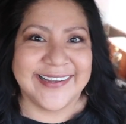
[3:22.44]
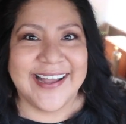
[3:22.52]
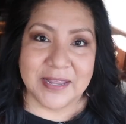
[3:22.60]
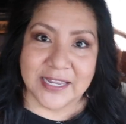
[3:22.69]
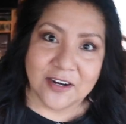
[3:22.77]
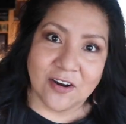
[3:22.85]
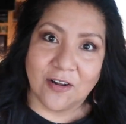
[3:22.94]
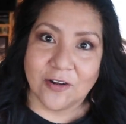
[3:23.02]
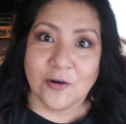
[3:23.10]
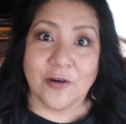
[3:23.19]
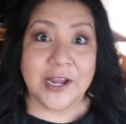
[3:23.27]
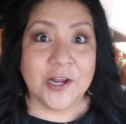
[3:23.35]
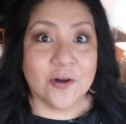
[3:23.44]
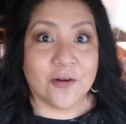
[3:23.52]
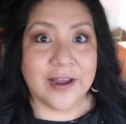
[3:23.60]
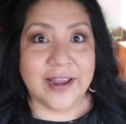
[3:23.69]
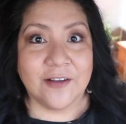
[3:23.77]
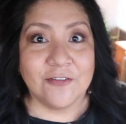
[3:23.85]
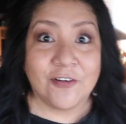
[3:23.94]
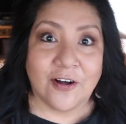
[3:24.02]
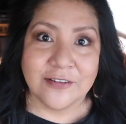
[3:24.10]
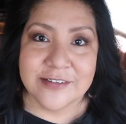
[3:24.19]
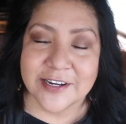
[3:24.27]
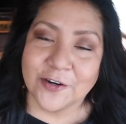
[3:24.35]
making all cray cray
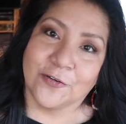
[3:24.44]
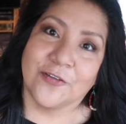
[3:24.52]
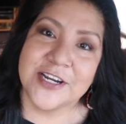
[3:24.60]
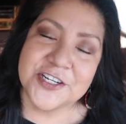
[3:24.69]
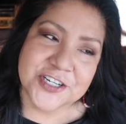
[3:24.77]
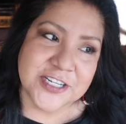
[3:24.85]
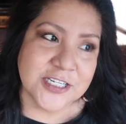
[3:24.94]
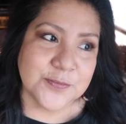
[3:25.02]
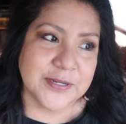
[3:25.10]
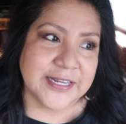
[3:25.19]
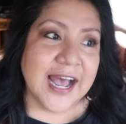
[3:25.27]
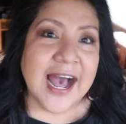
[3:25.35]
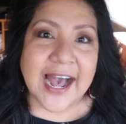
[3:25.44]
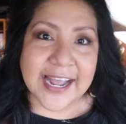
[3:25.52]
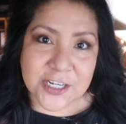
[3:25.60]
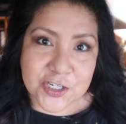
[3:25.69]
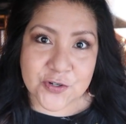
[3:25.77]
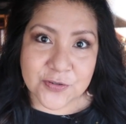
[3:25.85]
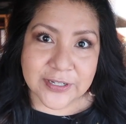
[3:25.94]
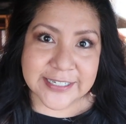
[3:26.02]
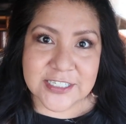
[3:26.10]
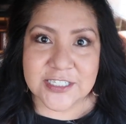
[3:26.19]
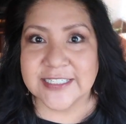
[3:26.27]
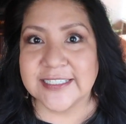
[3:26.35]
fall decorations, but I do
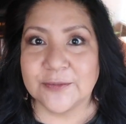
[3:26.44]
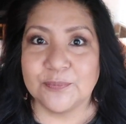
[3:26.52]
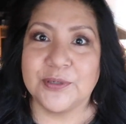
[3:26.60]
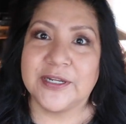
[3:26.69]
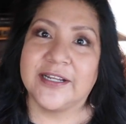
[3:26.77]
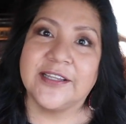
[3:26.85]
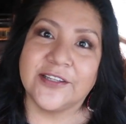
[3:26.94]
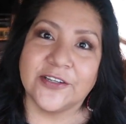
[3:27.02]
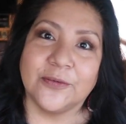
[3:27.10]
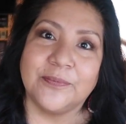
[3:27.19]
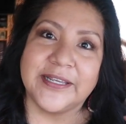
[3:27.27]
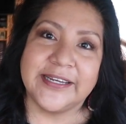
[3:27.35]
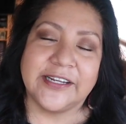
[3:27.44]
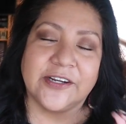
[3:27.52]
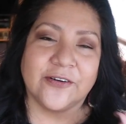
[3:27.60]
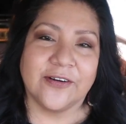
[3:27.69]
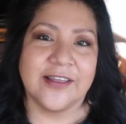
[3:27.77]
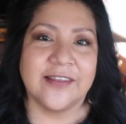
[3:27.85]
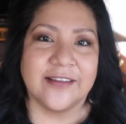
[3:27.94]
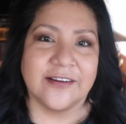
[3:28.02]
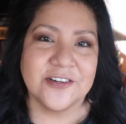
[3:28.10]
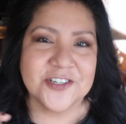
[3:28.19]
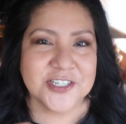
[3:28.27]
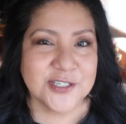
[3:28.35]
like to put a little bit here and
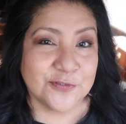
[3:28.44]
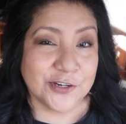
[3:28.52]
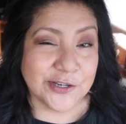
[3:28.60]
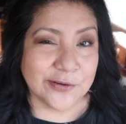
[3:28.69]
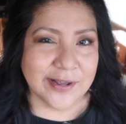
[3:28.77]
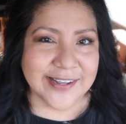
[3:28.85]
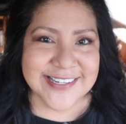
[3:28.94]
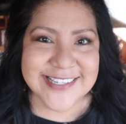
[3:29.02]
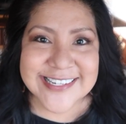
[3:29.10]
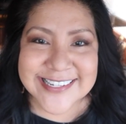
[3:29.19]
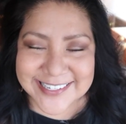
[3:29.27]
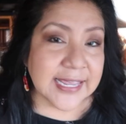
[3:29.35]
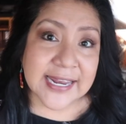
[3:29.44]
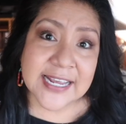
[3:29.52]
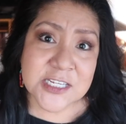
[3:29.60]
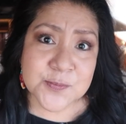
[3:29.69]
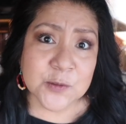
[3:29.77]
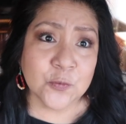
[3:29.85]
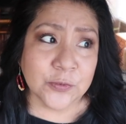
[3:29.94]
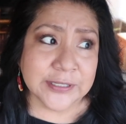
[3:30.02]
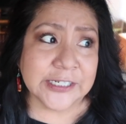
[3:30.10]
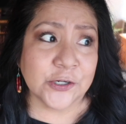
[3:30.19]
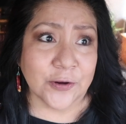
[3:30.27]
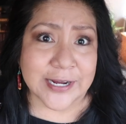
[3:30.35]
there just for you guys. It has been
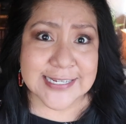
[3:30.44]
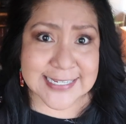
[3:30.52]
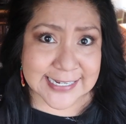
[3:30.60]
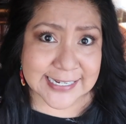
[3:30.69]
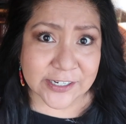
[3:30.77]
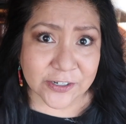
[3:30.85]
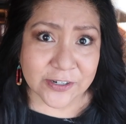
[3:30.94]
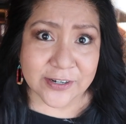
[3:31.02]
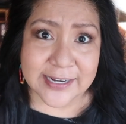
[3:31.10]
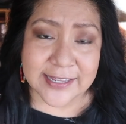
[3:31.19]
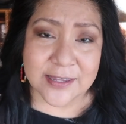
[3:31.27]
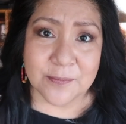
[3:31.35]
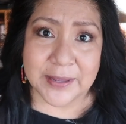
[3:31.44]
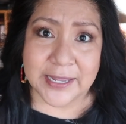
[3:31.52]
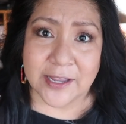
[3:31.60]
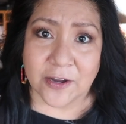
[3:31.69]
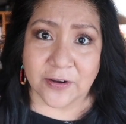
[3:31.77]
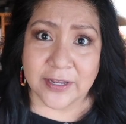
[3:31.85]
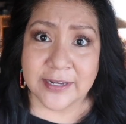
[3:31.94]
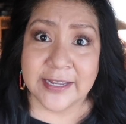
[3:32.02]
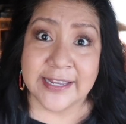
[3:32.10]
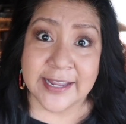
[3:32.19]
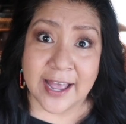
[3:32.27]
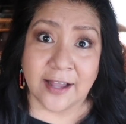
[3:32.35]
really crazy here in the Bay Area
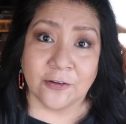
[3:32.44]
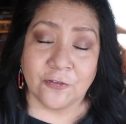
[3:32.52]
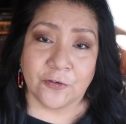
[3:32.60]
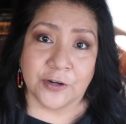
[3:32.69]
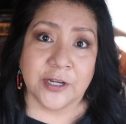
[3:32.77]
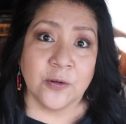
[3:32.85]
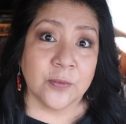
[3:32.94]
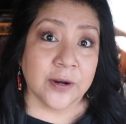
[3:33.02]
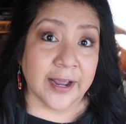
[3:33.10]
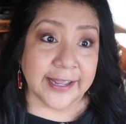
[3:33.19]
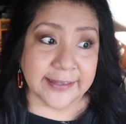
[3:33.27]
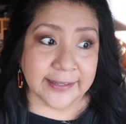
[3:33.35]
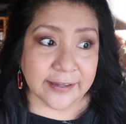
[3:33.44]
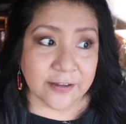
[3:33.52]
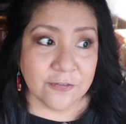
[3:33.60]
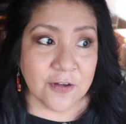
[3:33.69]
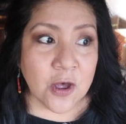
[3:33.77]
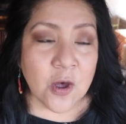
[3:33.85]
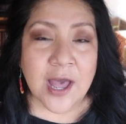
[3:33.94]
in California where I live.